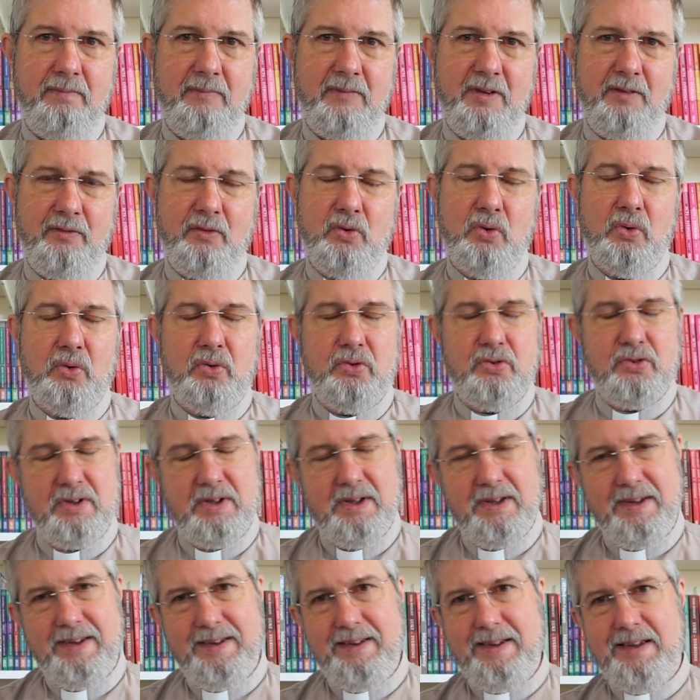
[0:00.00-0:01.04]
Of course,
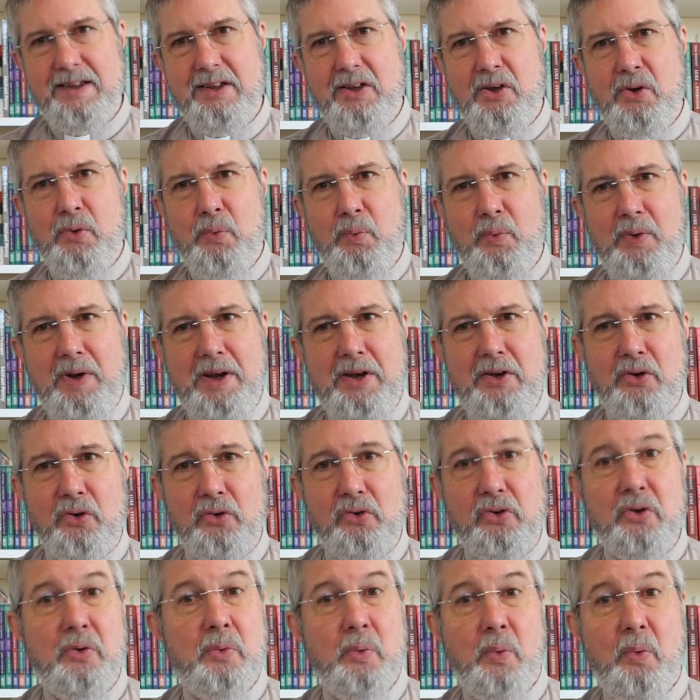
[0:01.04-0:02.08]
we need not
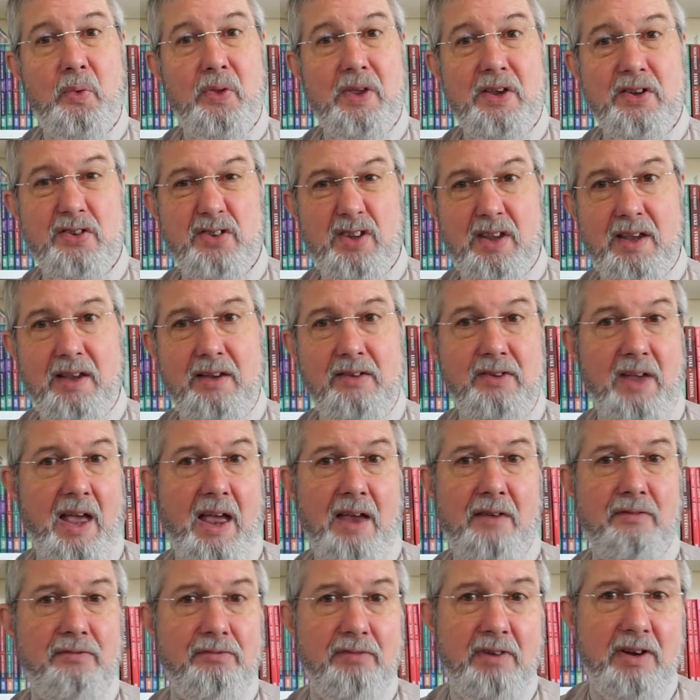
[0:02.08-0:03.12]
do all these things
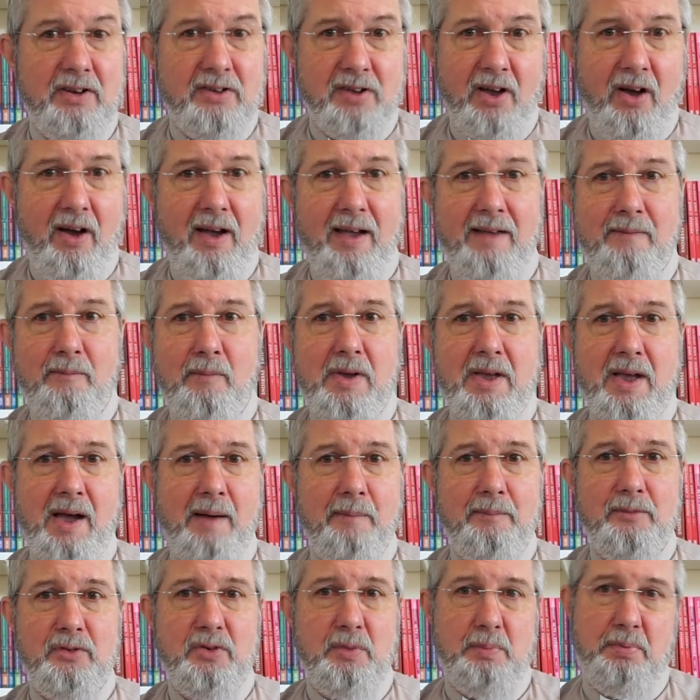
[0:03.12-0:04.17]
every time we
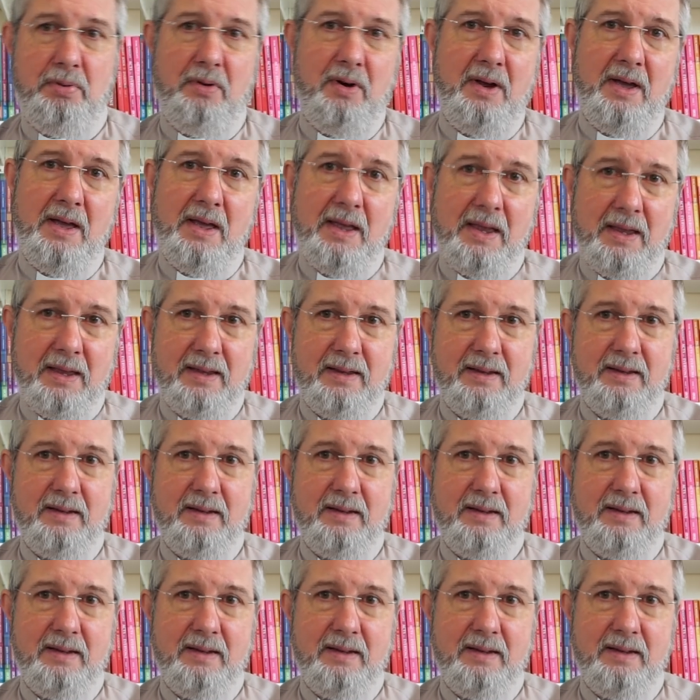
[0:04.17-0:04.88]
come to pray,